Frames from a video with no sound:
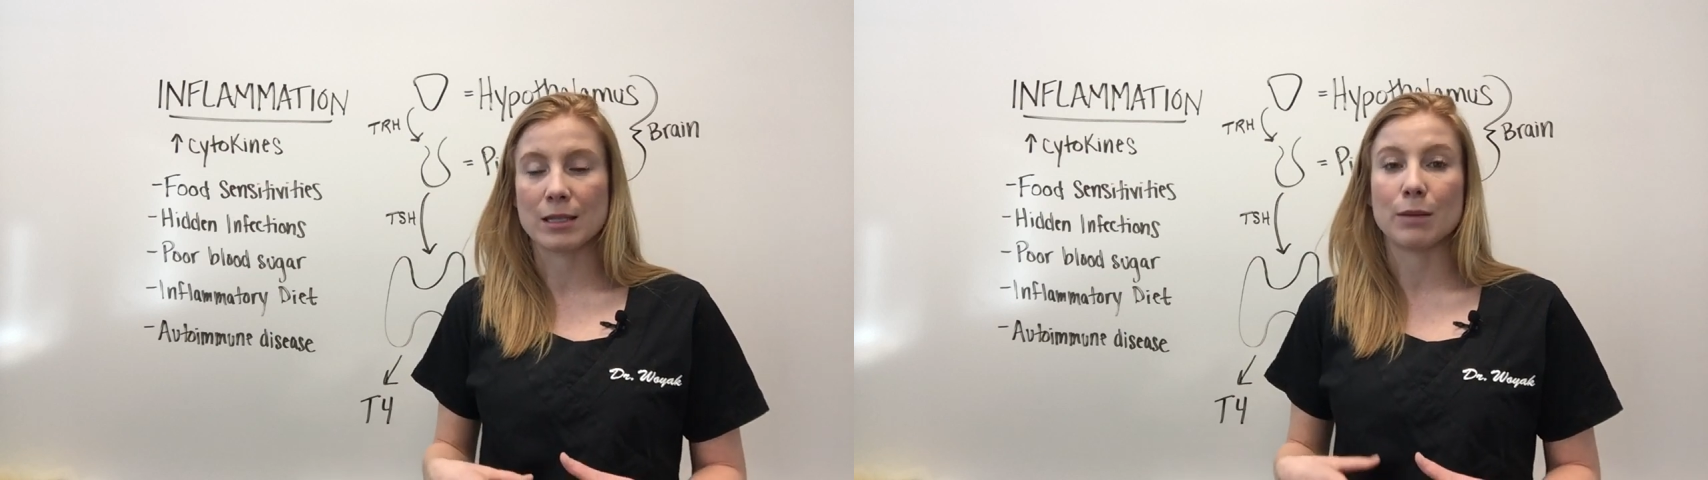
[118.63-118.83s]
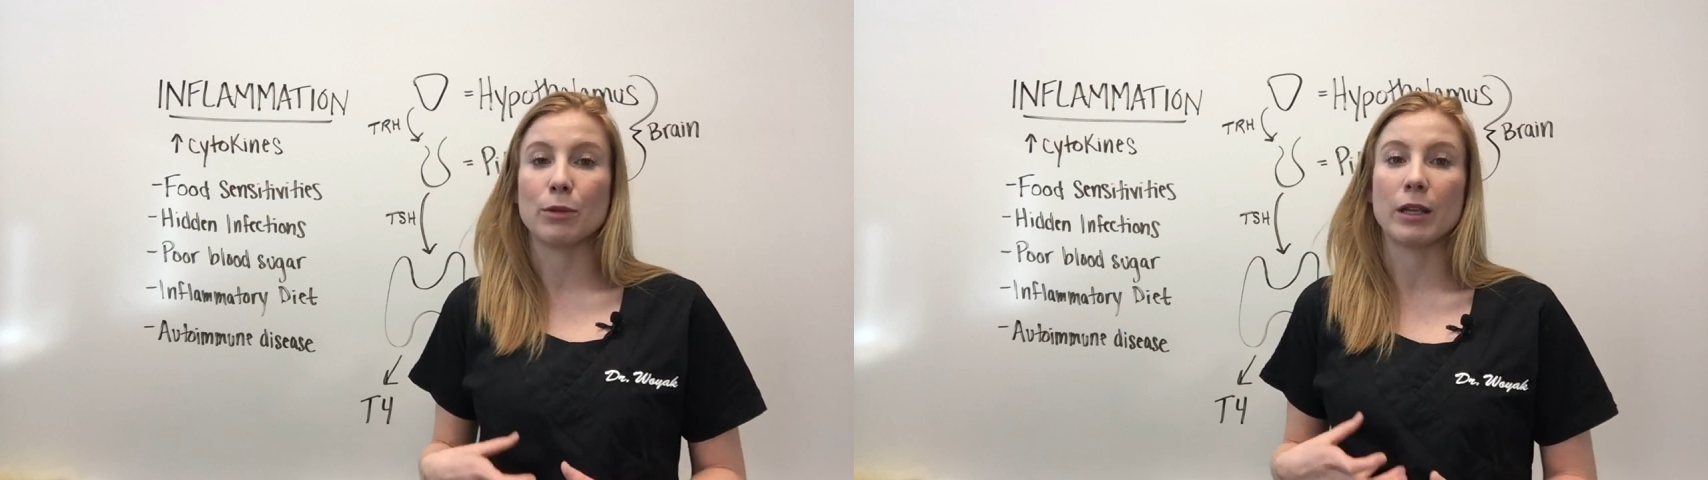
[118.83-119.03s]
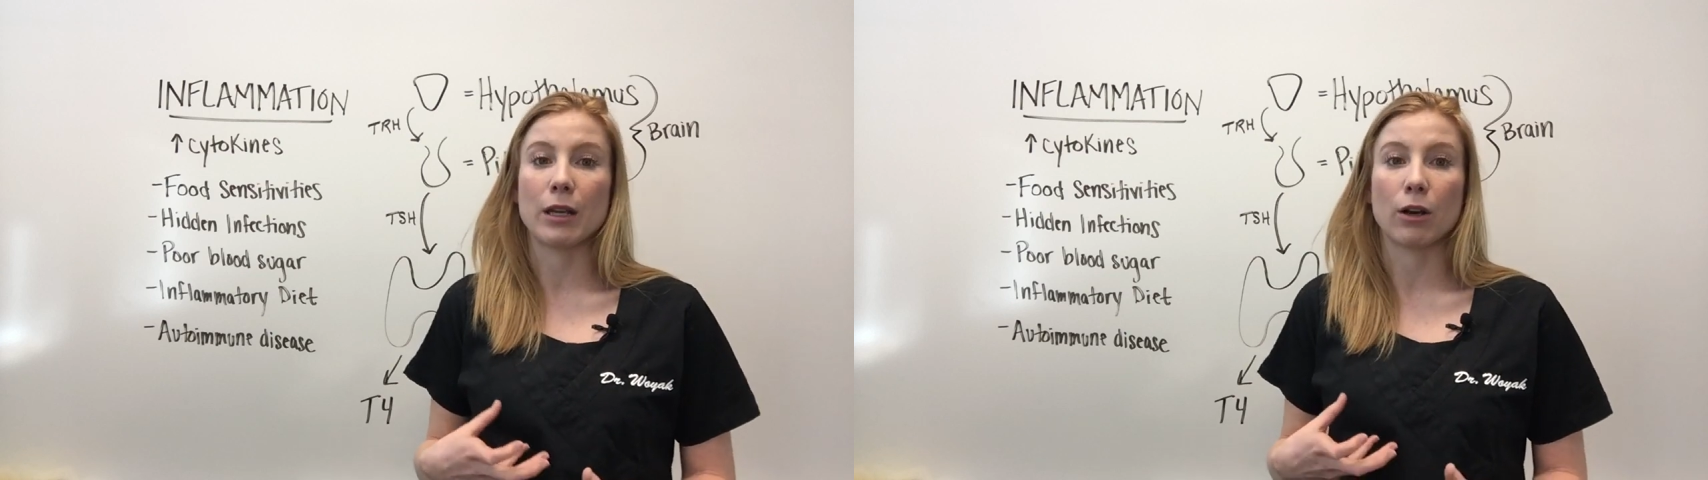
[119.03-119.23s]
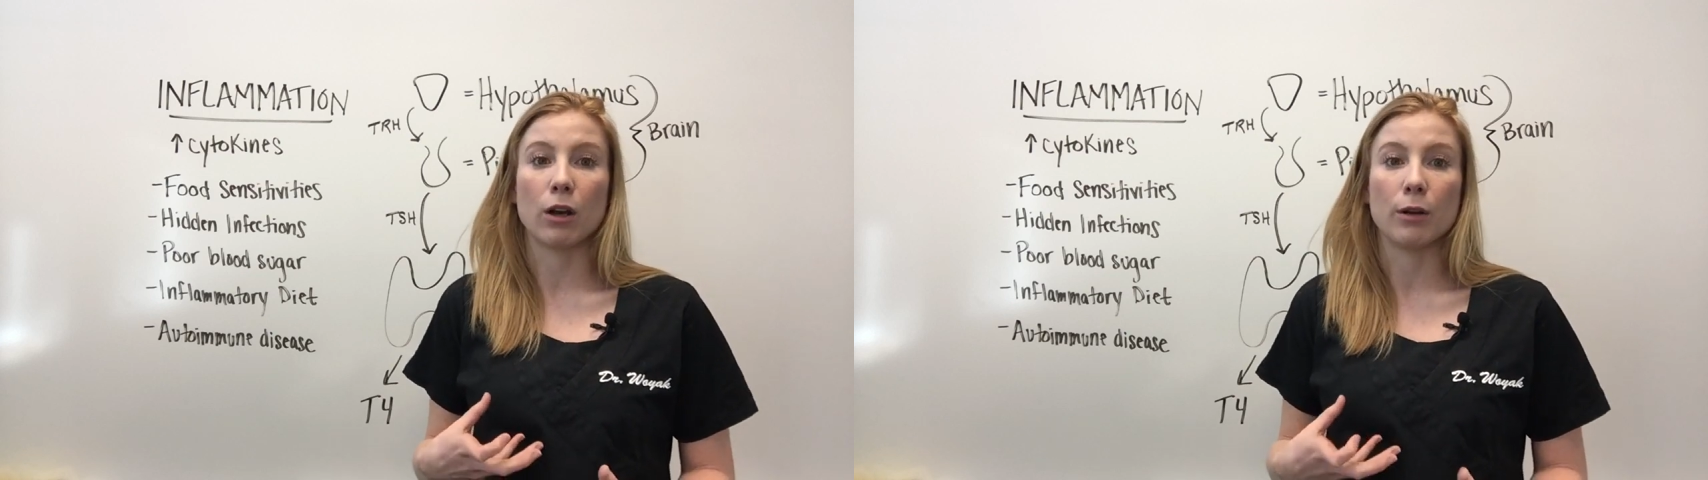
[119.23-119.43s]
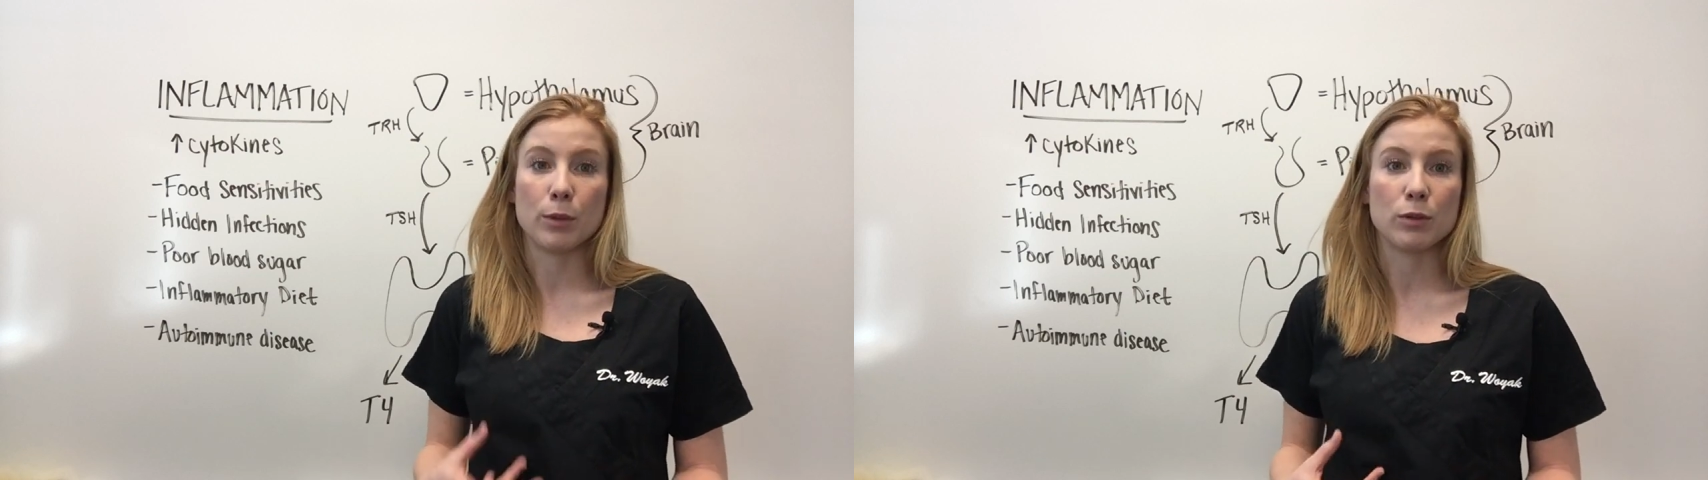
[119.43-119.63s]
stimulating
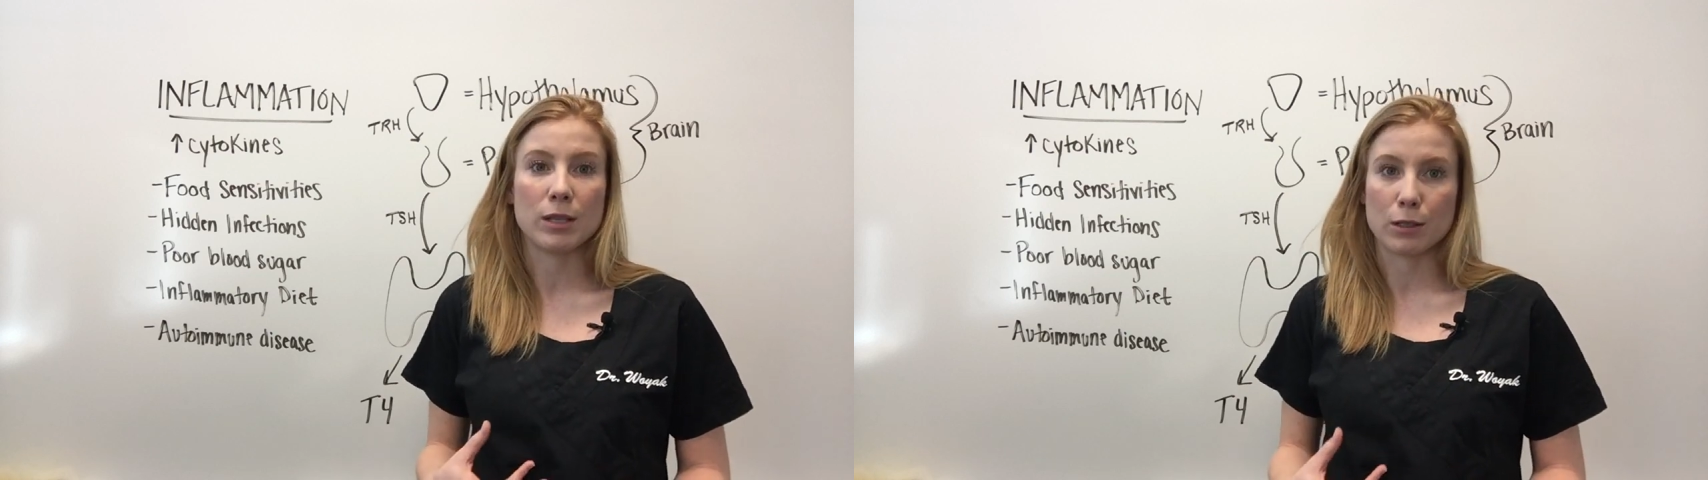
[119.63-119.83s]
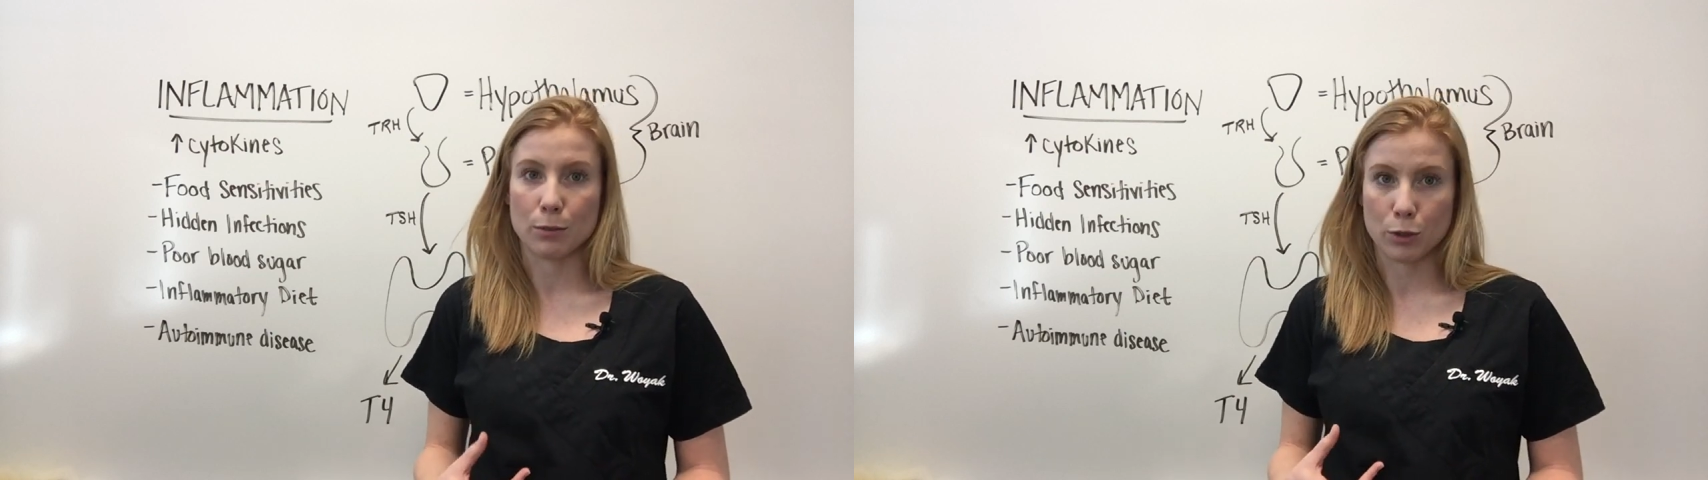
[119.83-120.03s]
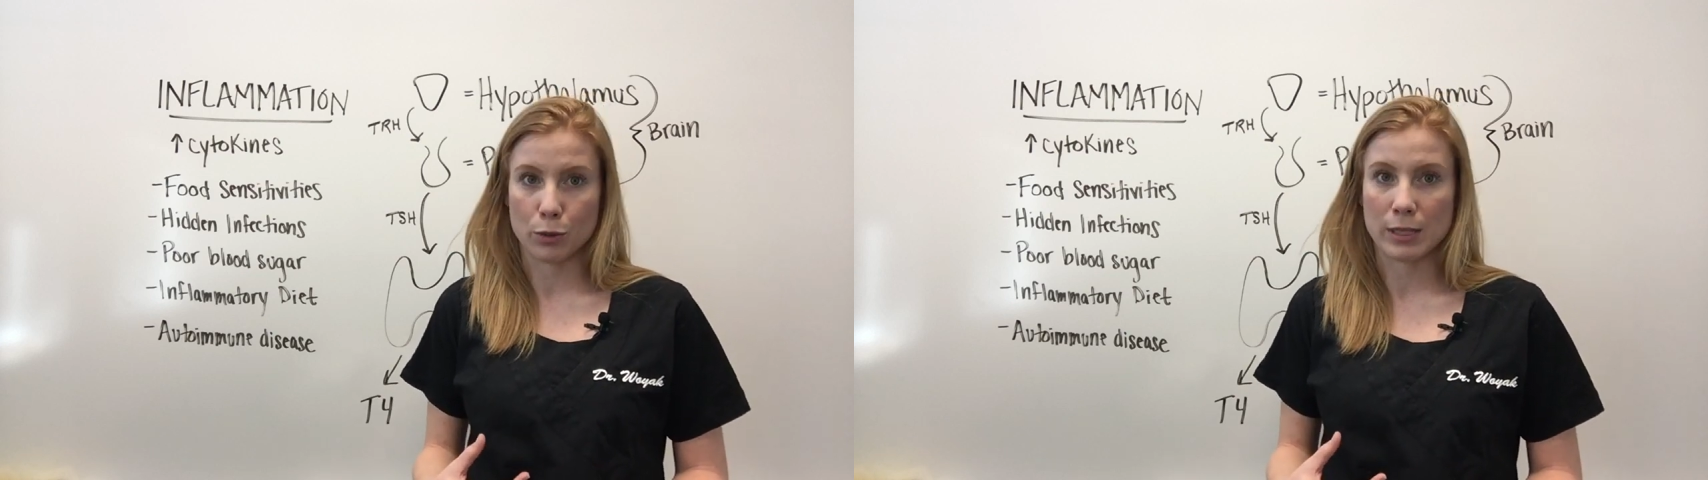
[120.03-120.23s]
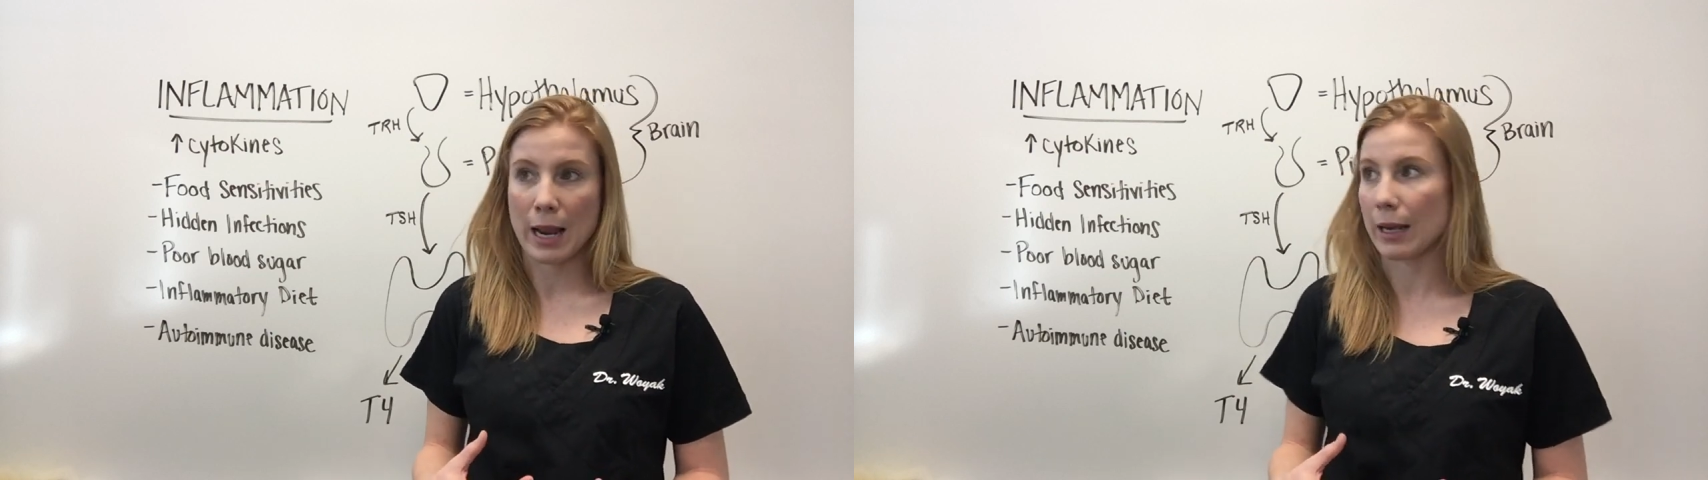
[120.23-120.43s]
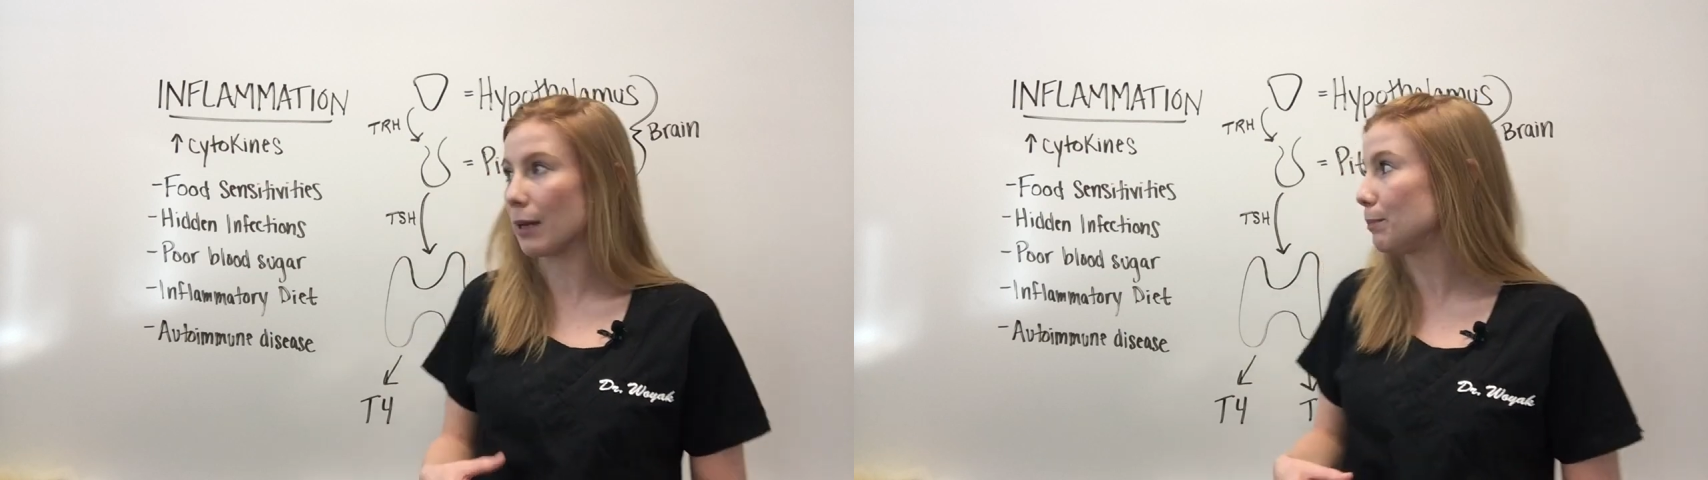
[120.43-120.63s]
our immune system to
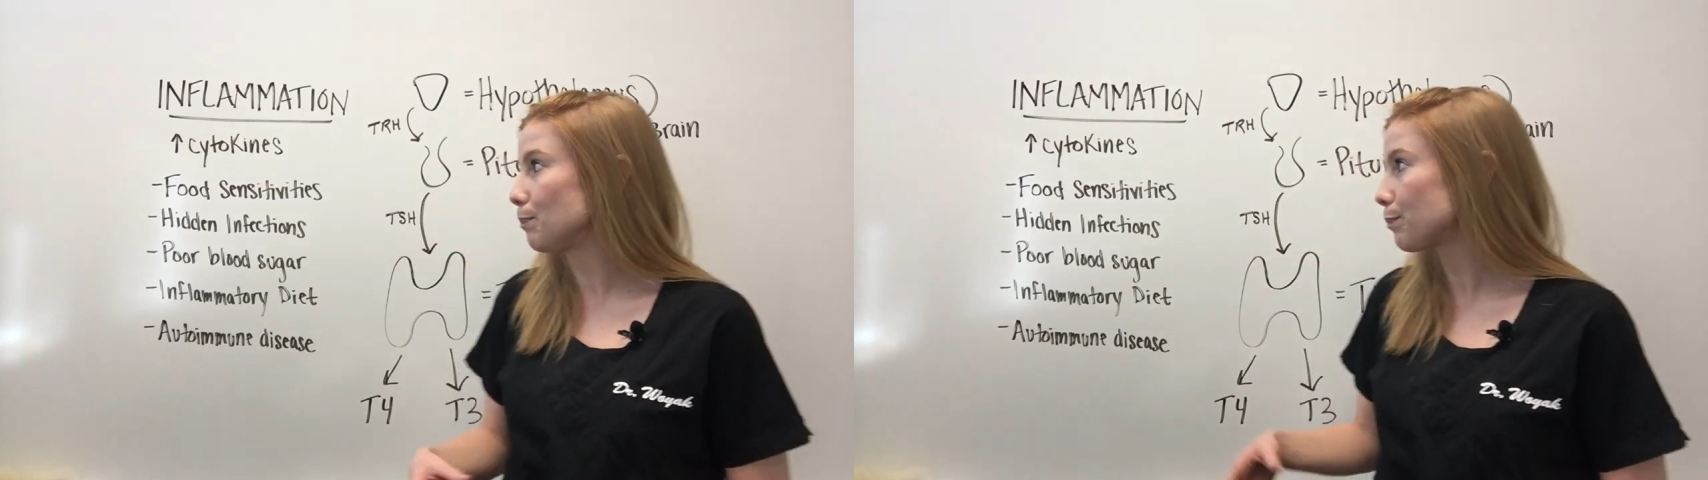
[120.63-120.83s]
attack it.